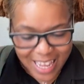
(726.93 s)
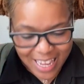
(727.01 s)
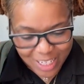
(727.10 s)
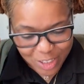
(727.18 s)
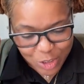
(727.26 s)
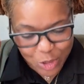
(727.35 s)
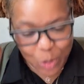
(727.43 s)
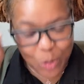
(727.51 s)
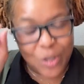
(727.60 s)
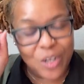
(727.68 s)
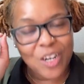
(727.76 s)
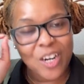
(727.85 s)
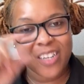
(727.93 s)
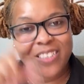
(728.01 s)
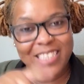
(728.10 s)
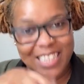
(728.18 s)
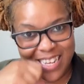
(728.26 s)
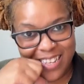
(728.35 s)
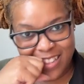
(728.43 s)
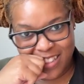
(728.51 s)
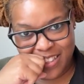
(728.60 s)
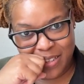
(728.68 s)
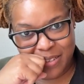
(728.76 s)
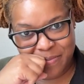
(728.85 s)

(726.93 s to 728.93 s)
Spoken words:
endure her death.